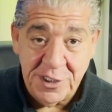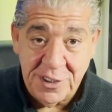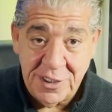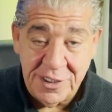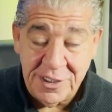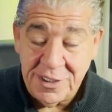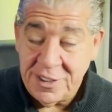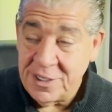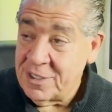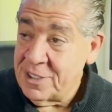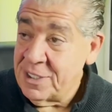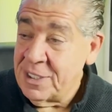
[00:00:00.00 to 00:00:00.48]
You,
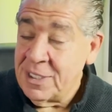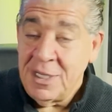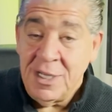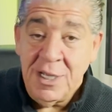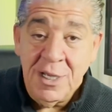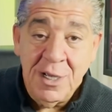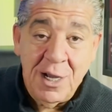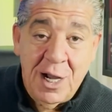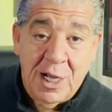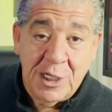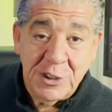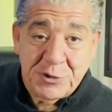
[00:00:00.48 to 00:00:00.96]
your
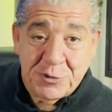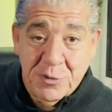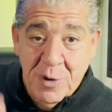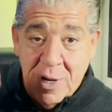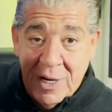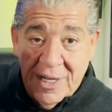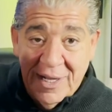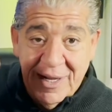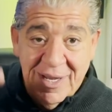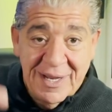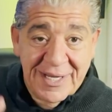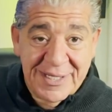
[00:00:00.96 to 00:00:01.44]

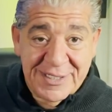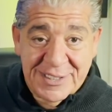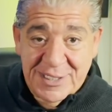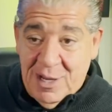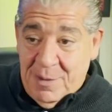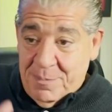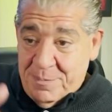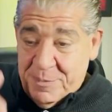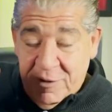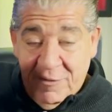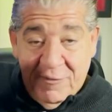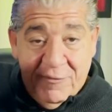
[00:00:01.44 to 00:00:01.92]
adrenaline is
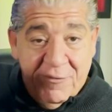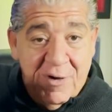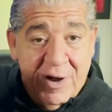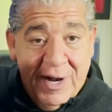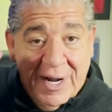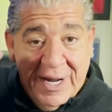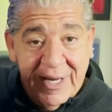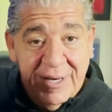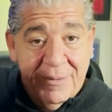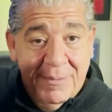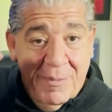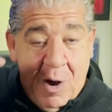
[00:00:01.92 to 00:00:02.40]
up. Your
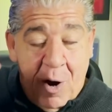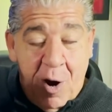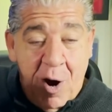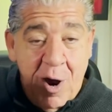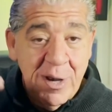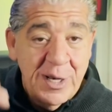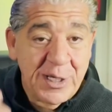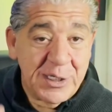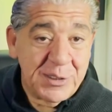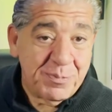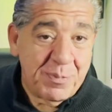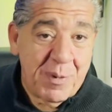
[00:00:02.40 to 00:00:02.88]
fucking
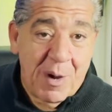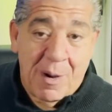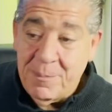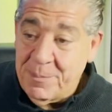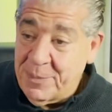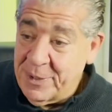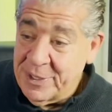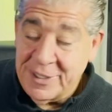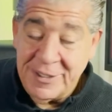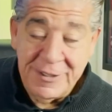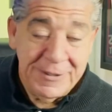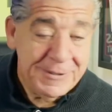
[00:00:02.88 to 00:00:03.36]
heart is
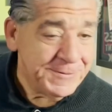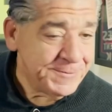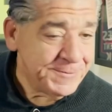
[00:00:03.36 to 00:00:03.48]
pumping.